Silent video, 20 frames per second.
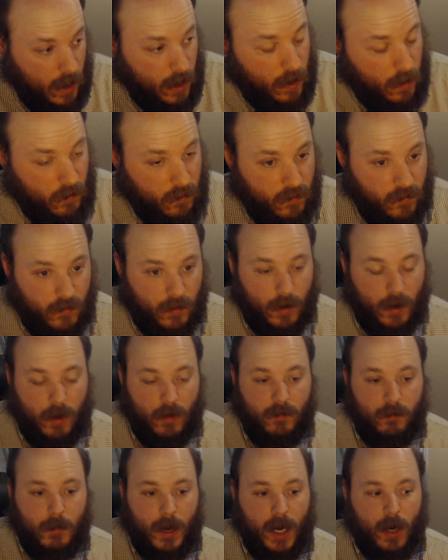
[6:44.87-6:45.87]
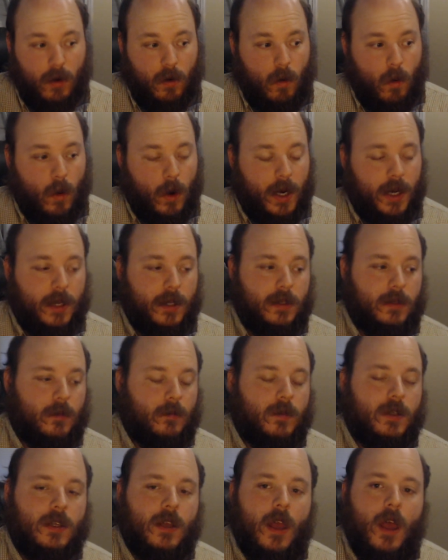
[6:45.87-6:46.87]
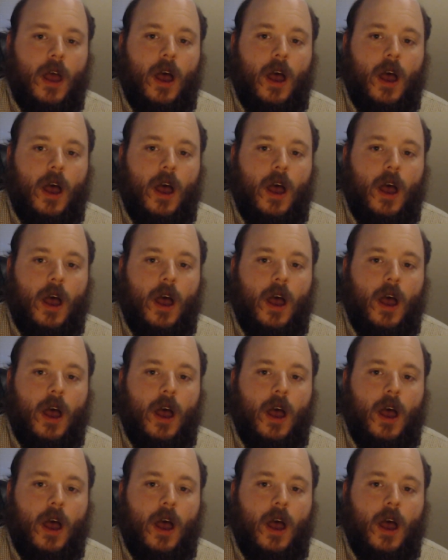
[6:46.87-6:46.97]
of microorganisms.